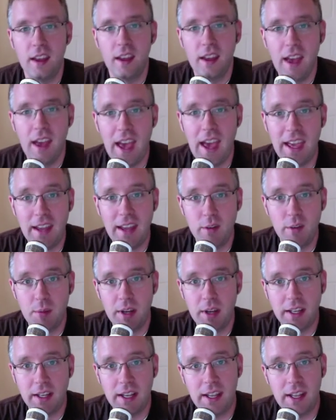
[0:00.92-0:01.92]
Hey
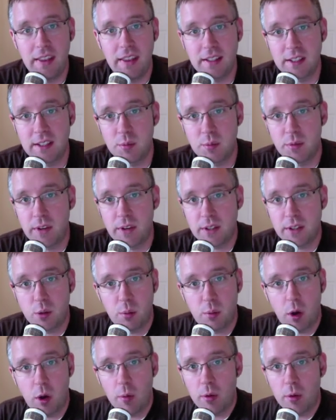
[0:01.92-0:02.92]
everybody, this is Professor
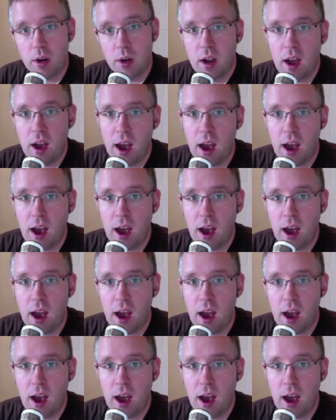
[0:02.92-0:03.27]
Palmer.